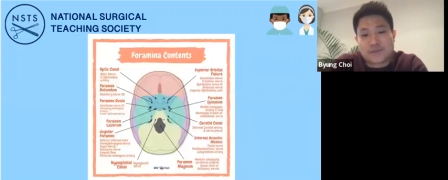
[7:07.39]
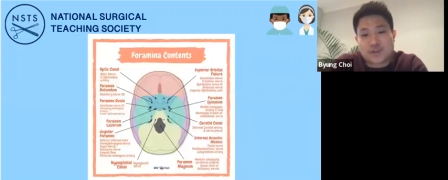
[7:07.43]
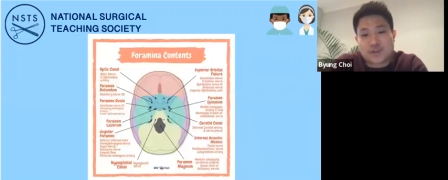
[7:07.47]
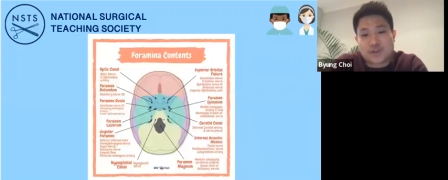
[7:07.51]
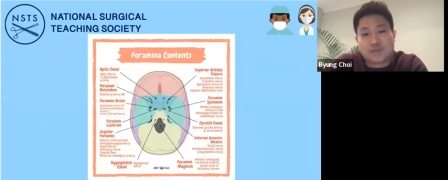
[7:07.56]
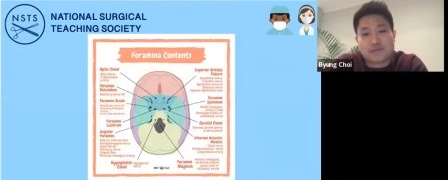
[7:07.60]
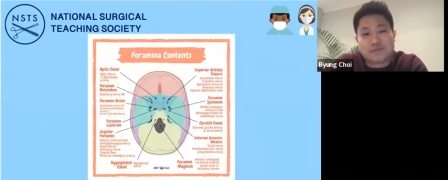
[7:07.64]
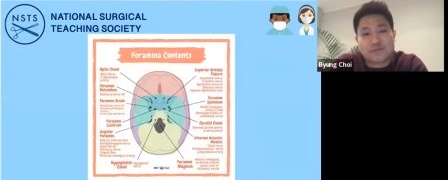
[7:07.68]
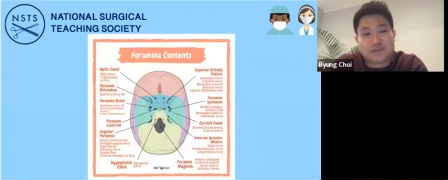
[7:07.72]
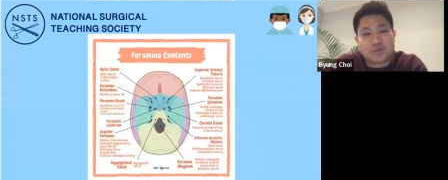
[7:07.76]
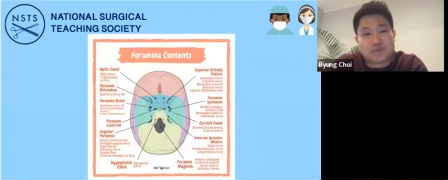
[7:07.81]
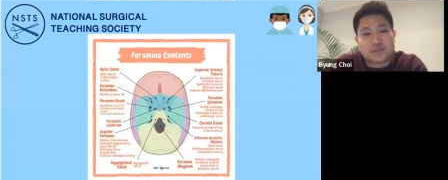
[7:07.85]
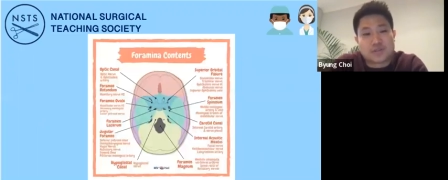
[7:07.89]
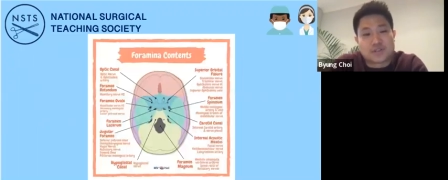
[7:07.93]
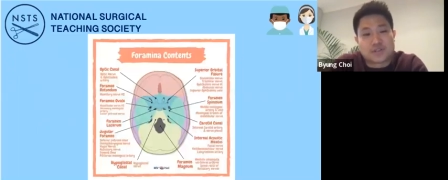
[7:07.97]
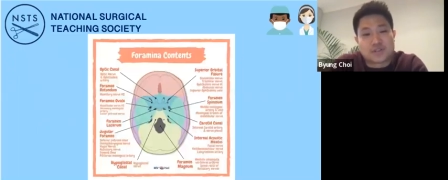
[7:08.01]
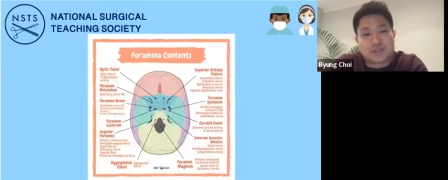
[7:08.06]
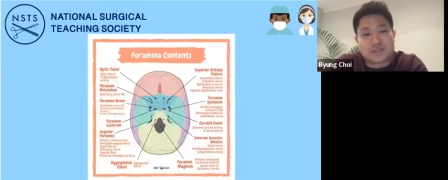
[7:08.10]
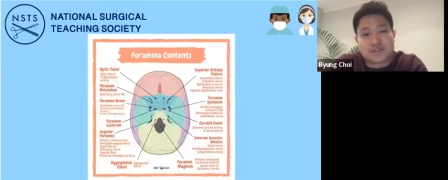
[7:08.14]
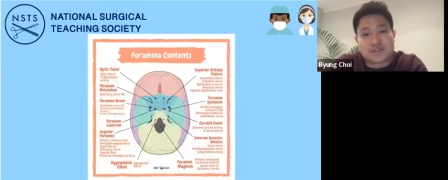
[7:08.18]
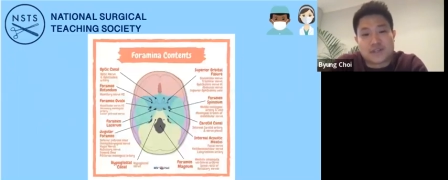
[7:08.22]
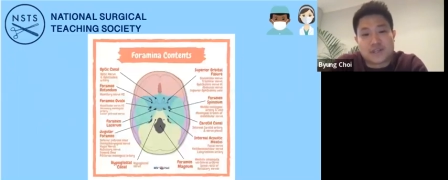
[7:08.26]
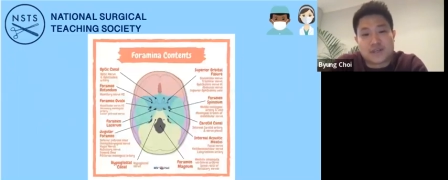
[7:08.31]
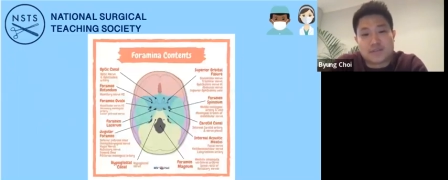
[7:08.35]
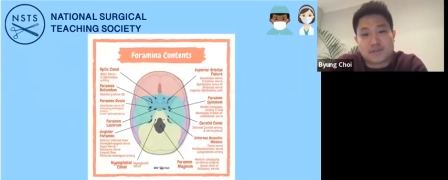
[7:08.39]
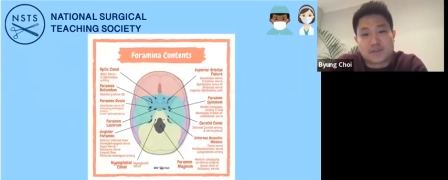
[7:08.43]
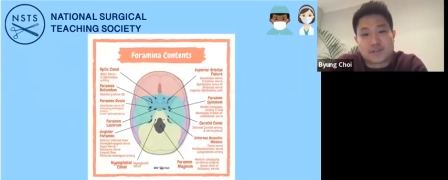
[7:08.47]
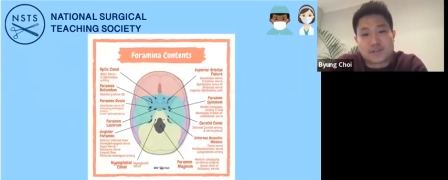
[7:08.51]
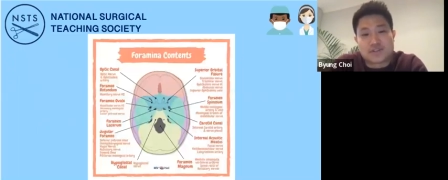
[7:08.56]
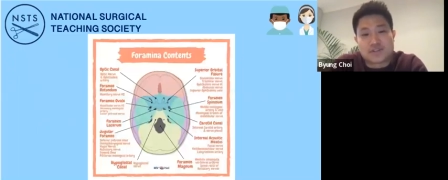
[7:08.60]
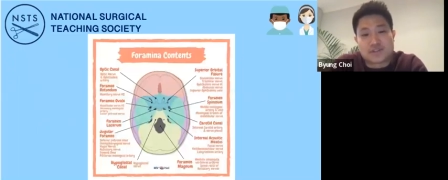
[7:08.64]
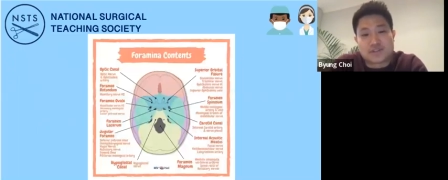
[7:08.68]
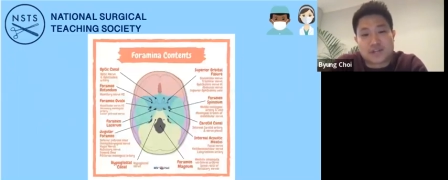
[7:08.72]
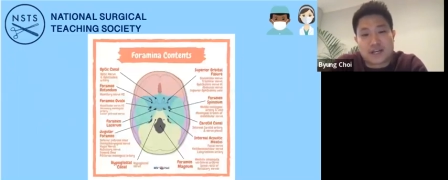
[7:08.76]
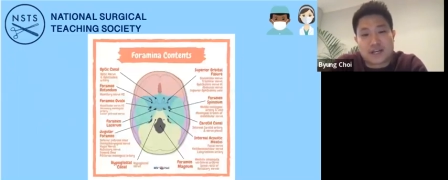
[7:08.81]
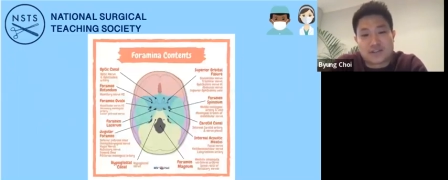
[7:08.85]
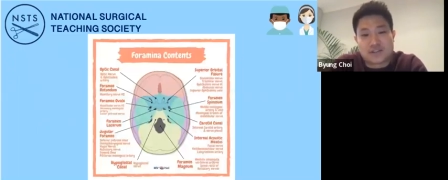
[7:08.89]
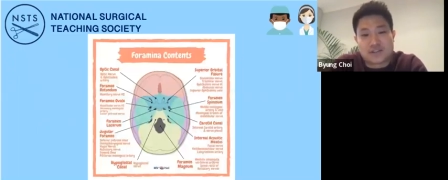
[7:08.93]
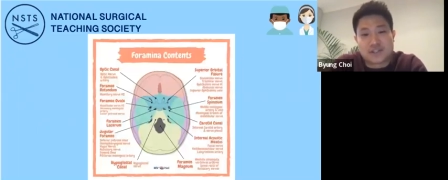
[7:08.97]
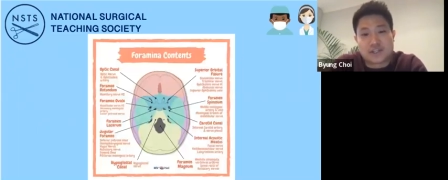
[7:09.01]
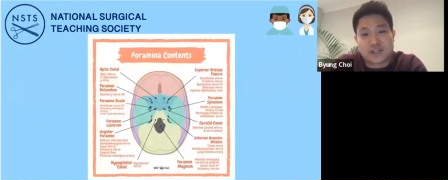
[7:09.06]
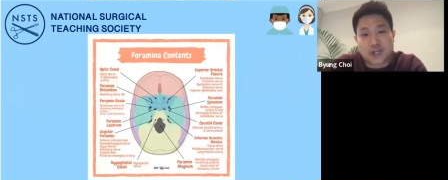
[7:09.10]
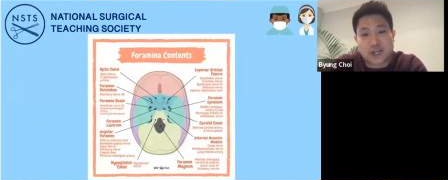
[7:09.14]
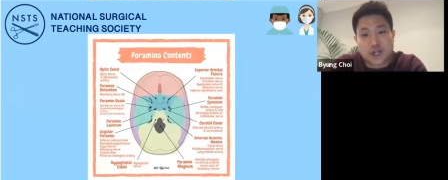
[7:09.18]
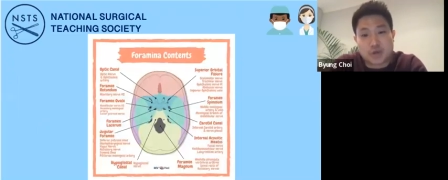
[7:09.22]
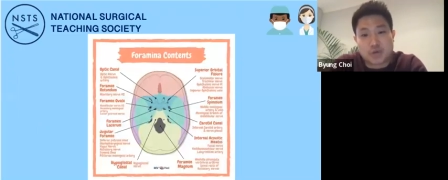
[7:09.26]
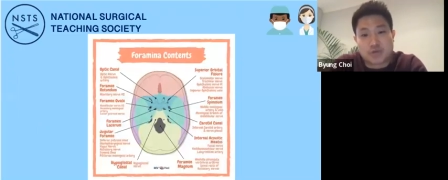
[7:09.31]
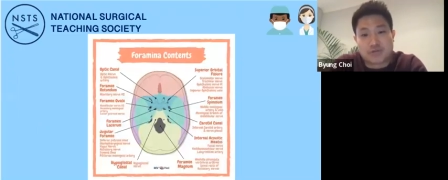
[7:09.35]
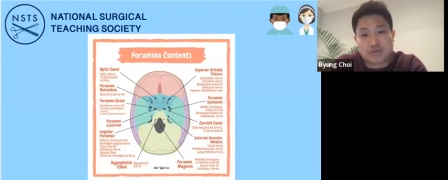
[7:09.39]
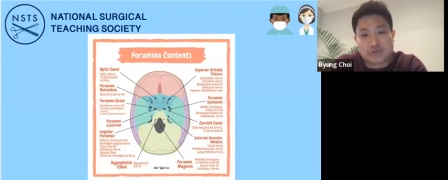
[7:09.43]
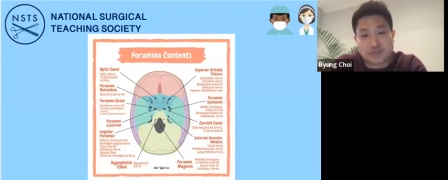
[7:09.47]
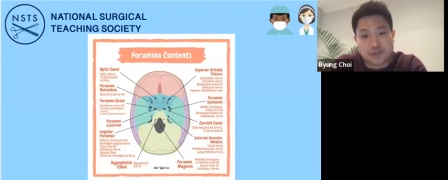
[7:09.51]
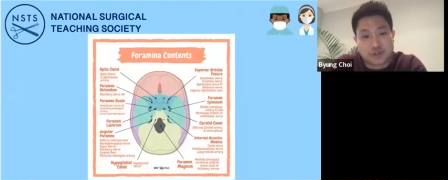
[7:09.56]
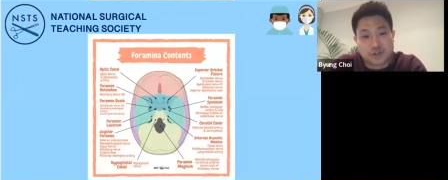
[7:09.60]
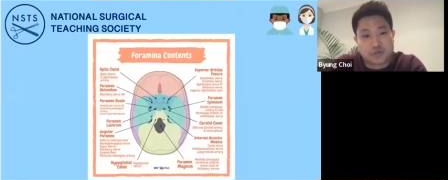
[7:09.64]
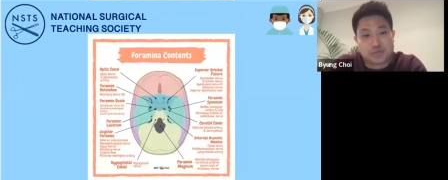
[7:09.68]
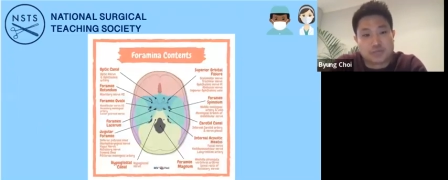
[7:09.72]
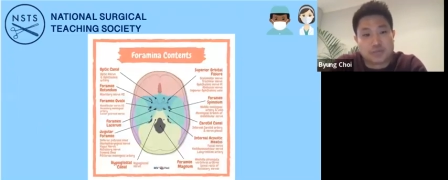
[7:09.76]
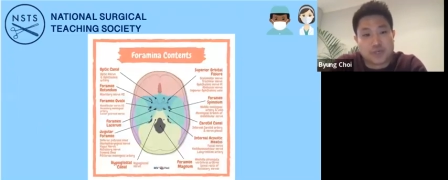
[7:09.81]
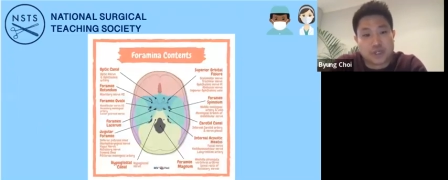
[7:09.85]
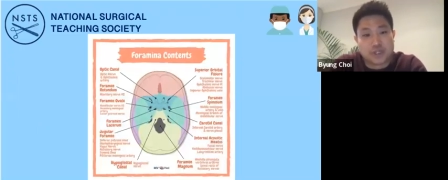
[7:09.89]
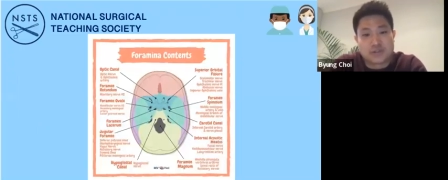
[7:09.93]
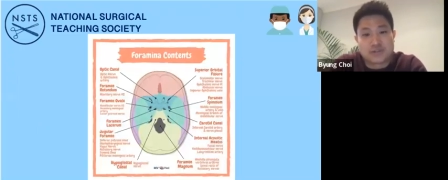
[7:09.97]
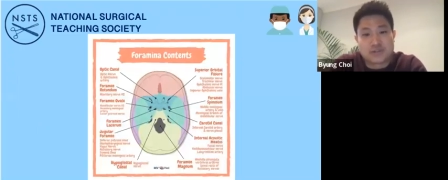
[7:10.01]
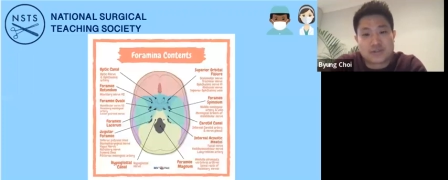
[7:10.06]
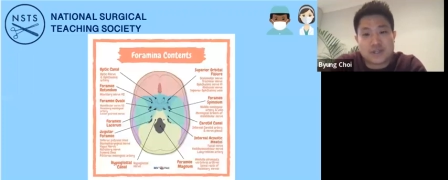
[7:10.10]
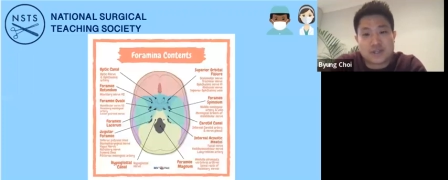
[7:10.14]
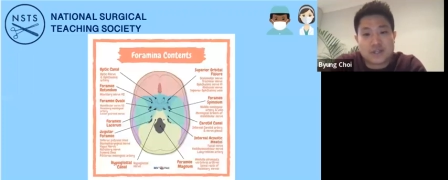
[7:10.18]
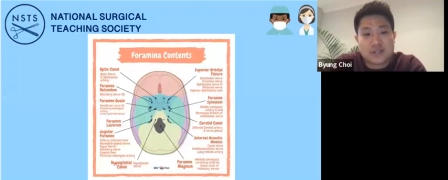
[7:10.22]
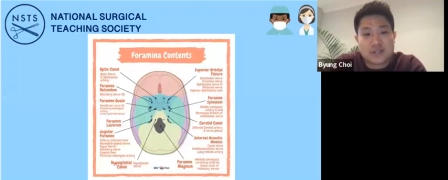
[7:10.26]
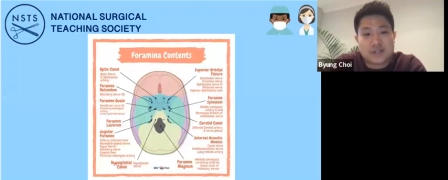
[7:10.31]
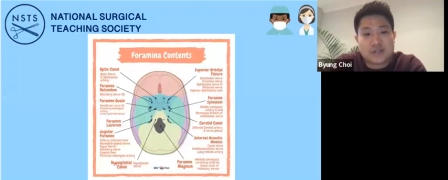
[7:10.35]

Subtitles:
convoluted image to actually go through, but